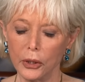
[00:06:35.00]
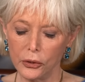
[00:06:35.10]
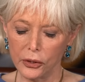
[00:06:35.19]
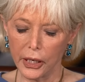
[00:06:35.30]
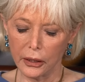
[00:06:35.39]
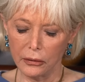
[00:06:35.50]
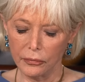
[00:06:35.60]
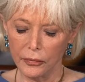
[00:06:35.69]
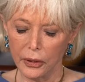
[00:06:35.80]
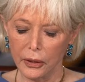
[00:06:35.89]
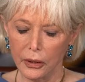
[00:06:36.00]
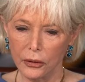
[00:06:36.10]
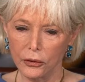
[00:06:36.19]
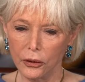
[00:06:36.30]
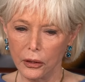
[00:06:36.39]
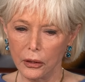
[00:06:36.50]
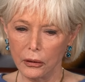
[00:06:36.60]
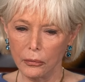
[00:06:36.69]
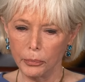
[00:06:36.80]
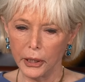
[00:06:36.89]
one second to
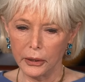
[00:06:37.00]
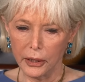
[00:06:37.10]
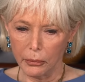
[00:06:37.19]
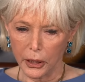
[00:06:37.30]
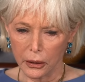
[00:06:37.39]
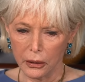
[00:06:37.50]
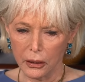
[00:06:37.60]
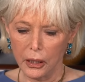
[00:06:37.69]
the pandemic?